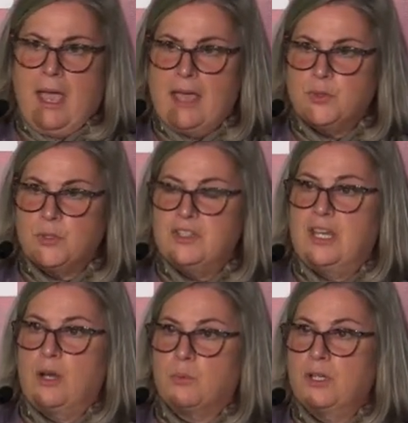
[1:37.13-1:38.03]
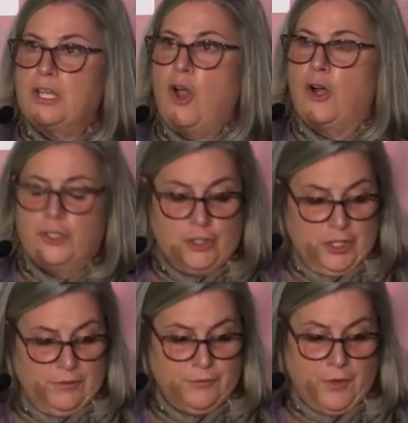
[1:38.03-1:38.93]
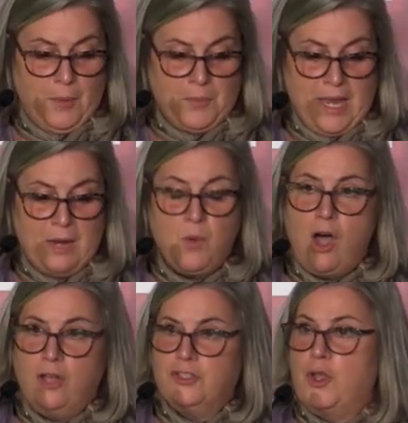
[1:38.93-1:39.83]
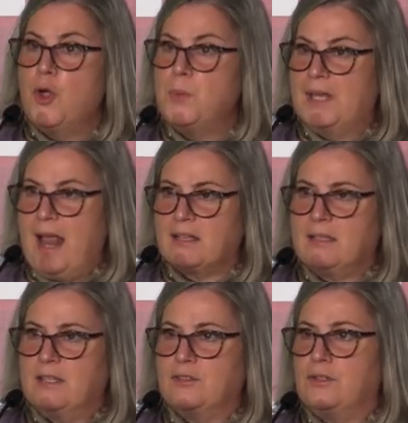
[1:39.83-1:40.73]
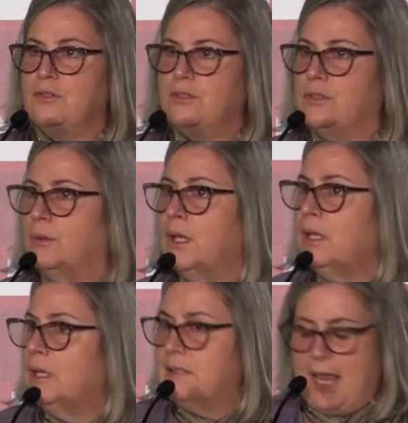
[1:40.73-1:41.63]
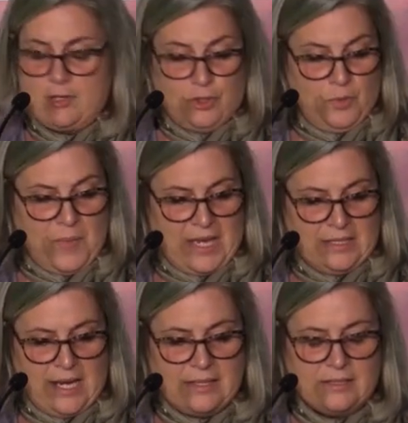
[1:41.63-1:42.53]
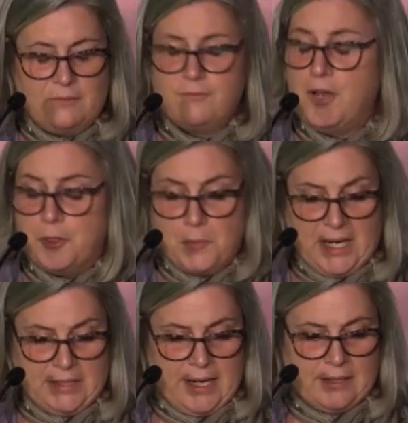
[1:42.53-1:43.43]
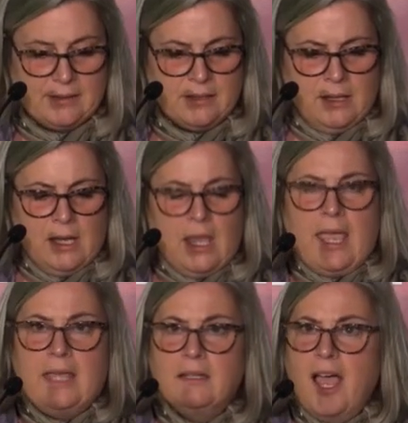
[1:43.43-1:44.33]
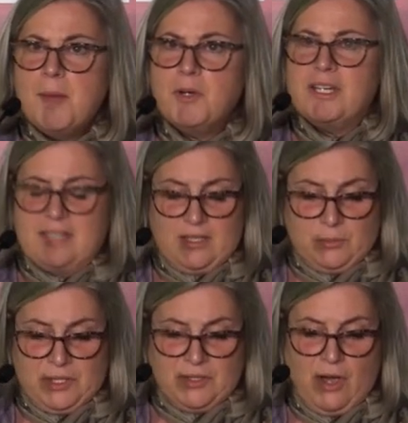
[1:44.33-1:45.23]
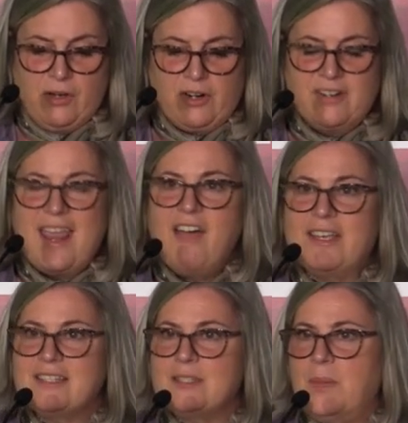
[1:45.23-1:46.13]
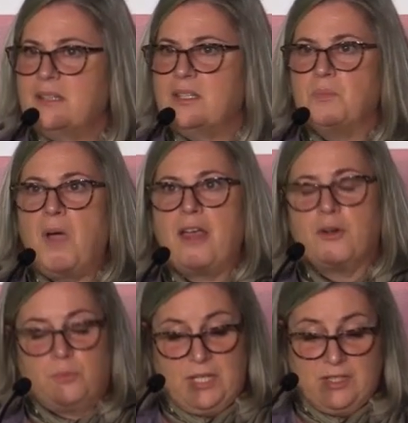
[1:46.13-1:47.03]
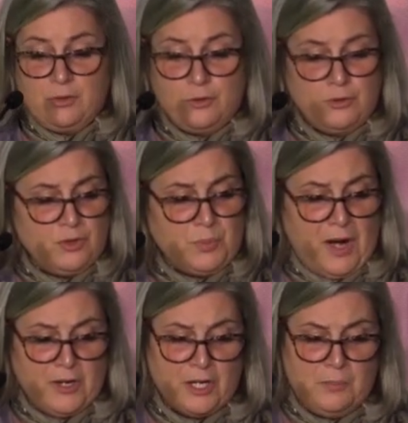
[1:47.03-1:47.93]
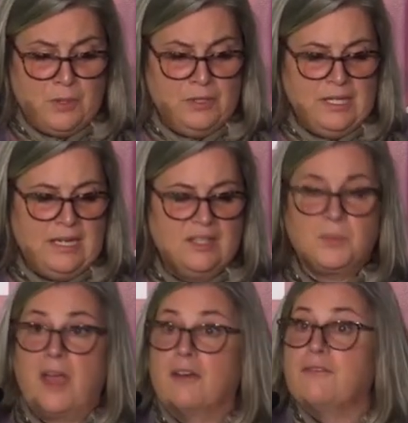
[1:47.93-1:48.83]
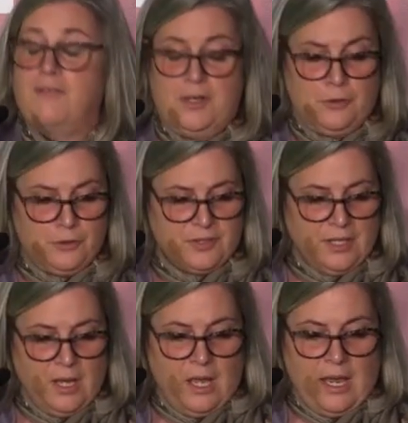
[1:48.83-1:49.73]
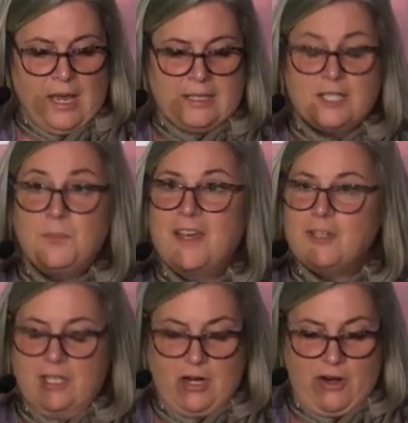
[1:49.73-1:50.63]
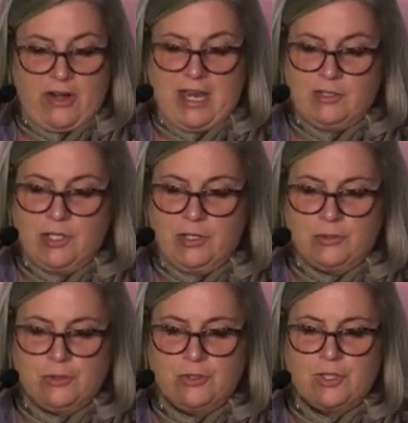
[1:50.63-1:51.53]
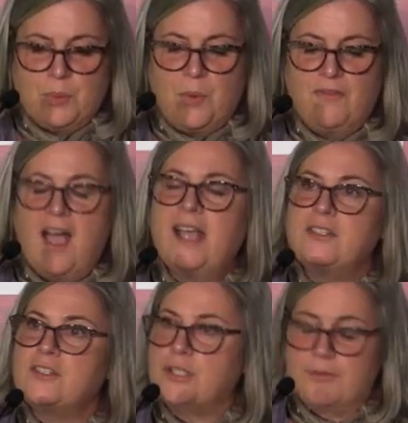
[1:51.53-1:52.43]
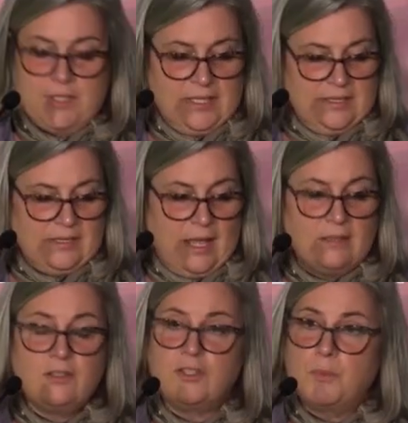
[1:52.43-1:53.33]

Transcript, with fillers: as we're seeing a really hard shift from paywall to open access due to national mandates and funder mandates. And libraries, as a result, are now expected by our researchers, by our communities, by our funders, and especially our end users to provide services that